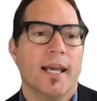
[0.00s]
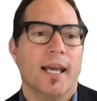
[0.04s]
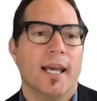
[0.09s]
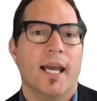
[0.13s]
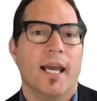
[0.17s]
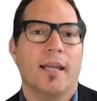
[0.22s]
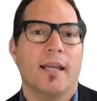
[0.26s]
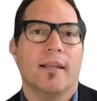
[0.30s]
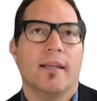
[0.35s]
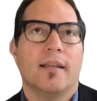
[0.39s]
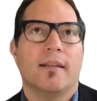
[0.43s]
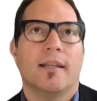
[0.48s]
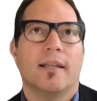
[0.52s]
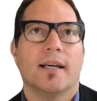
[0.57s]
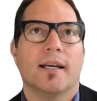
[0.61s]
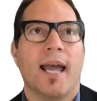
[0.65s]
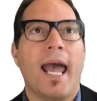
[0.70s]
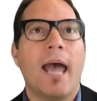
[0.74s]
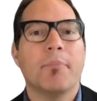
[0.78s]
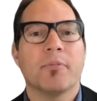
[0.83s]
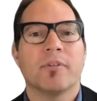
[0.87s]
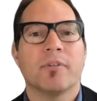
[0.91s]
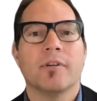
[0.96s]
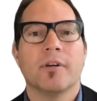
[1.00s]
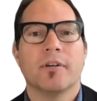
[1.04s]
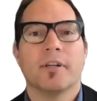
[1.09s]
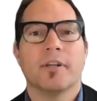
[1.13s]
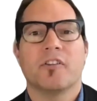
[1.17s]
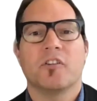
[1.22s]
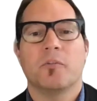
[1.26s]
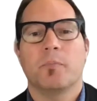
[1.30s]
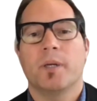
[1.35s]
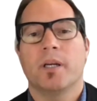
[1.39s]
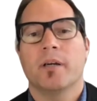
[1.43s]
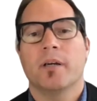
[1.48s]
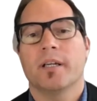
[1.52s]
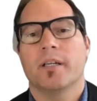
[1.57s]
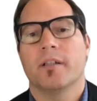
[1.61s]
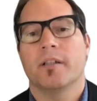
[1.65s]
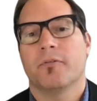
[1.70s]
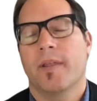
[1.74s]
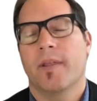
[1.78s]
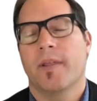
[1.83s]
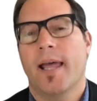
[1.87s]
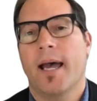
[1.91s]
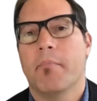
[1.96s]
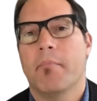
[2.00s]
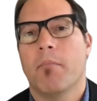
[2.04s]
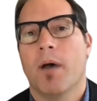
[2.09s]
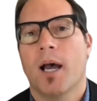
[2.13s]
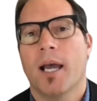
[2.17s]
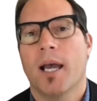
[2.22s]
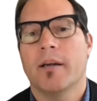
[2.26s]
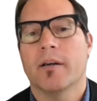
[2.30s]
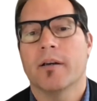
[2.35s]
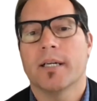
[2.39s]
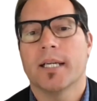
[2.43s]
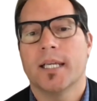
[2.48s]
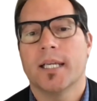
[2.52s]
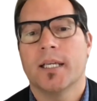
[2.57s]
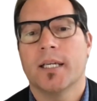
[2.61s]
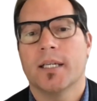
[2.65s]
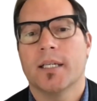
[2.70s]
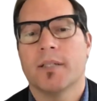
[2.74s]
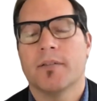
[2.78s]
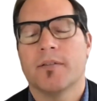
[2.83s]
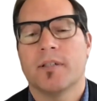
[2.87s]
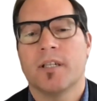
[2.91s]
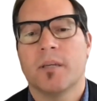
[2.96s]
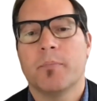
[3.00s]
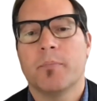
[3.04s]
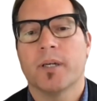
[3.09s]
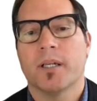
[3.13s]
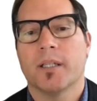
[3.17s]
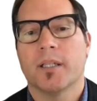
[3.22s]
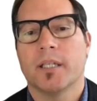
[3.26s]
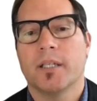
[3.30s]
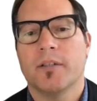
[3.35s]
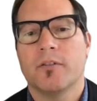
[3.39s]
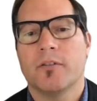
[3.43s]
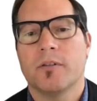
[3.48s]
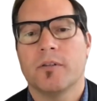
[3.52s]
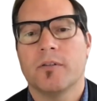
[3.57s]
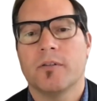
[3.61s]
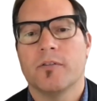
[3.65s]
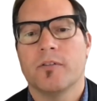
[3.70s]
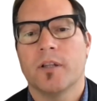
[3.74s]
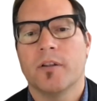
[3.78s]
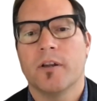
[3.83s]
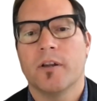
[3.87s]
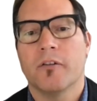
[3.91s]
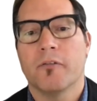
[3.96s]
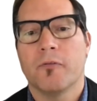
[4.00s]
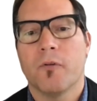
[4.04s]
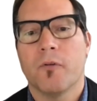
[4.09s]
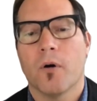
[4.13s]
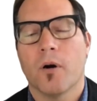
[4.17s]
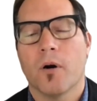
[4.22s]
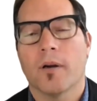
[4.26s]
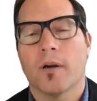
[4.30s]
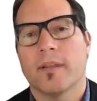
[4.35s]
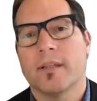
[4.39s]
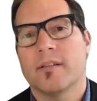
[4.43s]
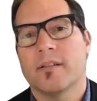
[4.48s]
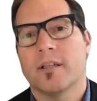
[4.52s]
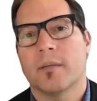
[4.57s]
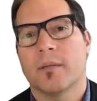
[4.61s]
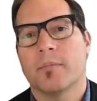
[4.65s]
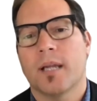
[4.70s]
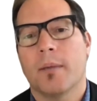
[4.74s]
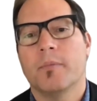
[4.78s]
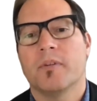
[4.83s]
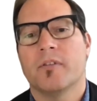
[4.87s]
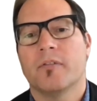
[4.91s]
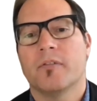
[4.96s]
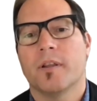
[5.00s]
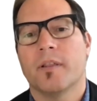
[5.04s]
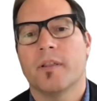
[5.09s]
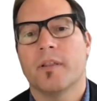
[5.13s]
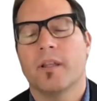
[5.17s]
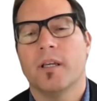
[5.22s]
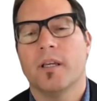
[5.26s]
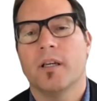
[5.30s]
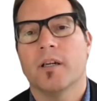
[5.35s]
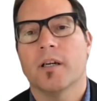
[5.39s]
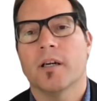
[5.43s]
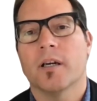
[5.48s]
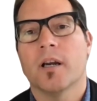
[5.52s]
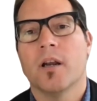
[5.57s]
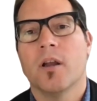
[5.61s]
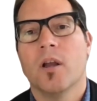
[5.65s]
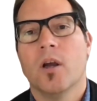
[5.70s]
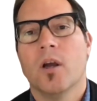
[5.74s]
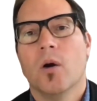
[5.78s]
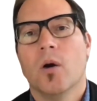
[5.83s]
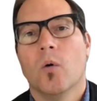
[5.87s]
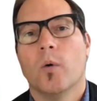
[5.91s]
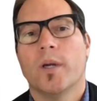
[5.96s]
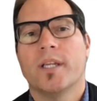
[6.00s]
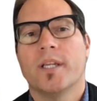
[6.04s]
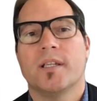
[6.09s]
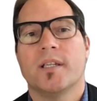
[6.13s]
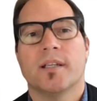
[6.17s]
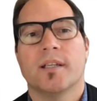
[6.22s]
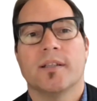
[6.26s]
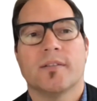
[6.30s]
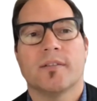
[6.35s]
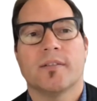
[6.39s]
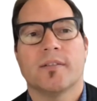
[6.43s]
And then the capstone experience for that minor is typically students in their 4th and sometimes 5th year, which is